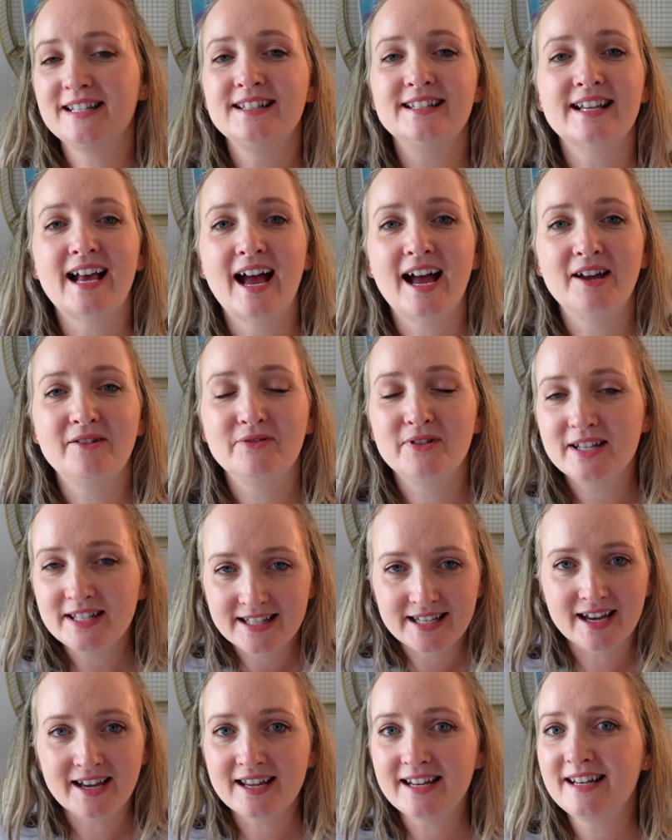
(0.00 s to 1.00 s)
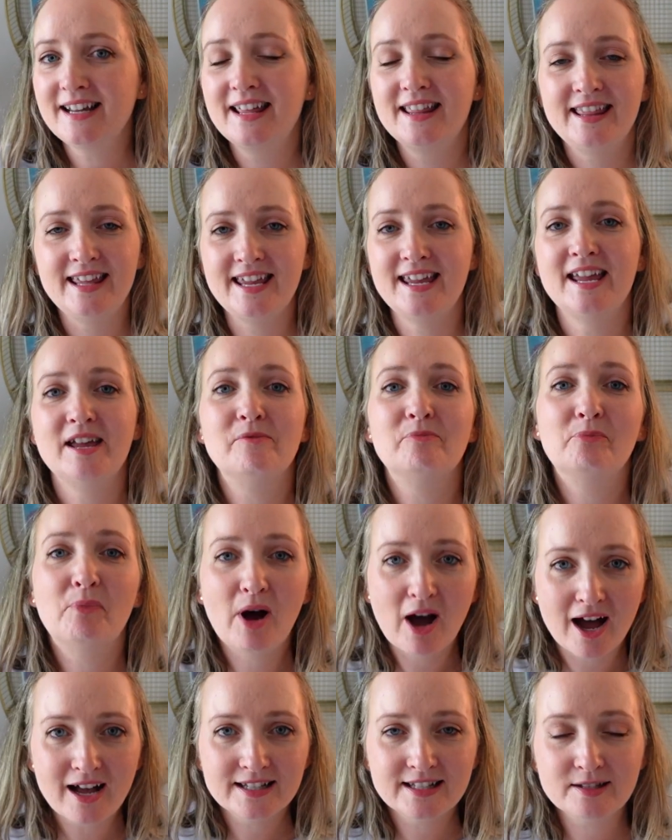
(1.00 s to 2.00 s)
since I've done the
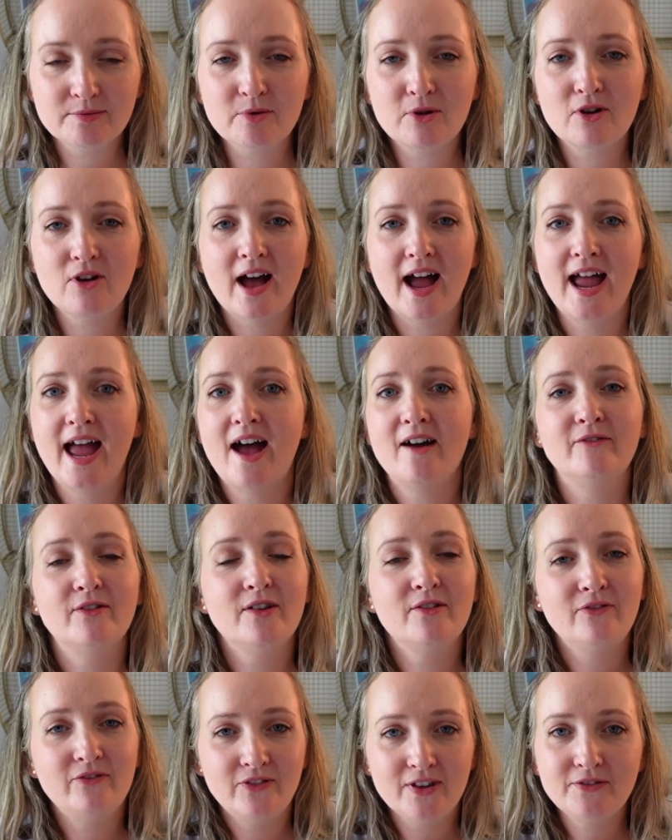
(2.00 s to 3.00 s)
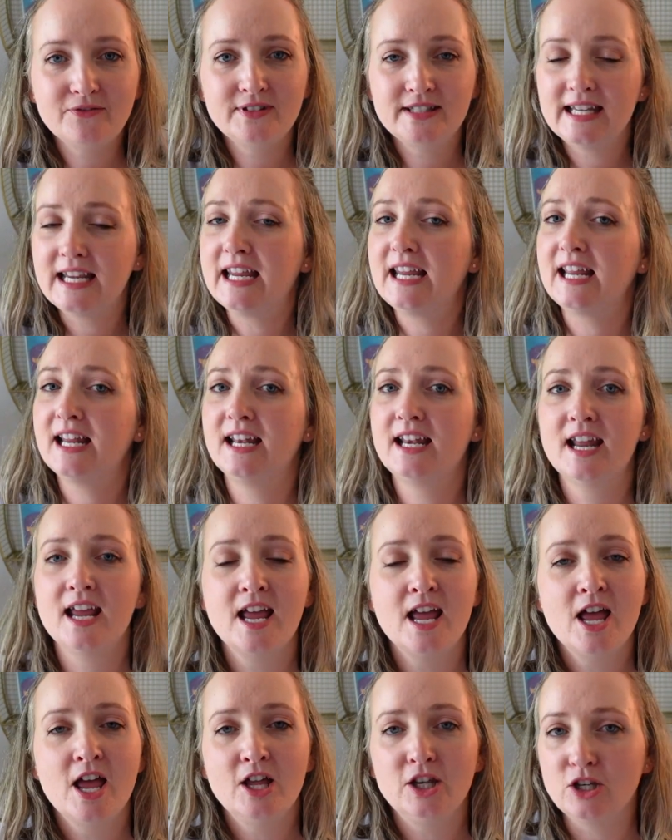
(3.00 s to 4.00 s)
impossible, I have 15
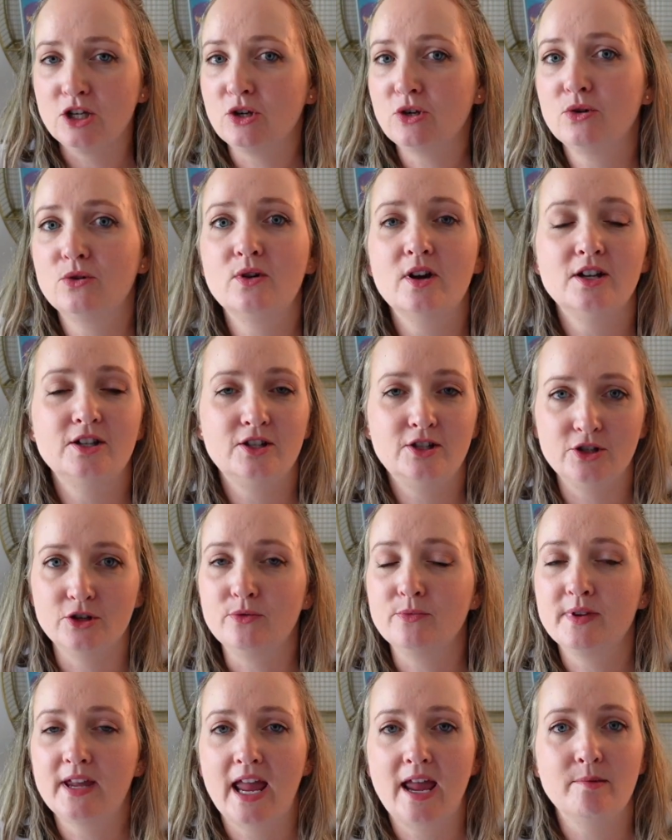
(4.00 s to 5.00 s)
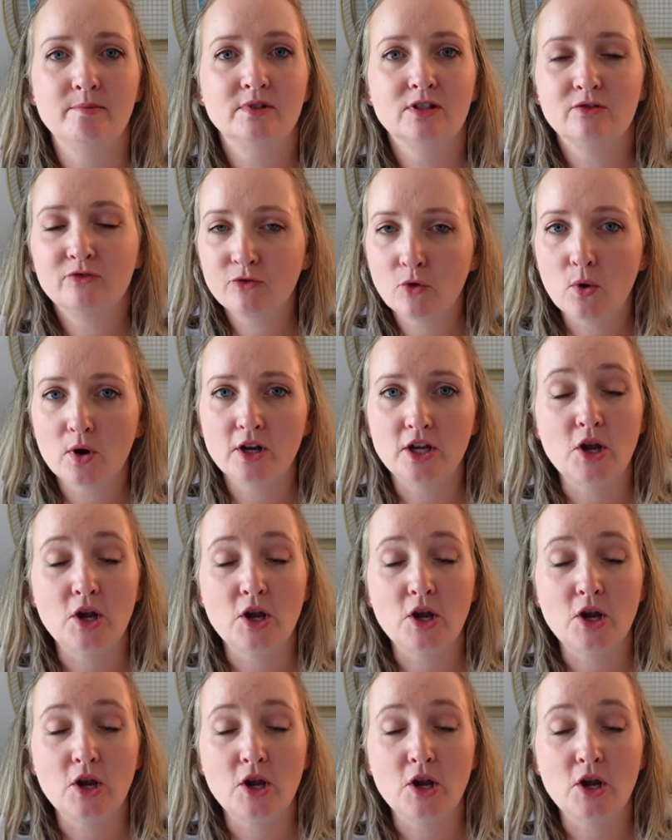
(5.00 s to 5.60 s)
new Zoom games for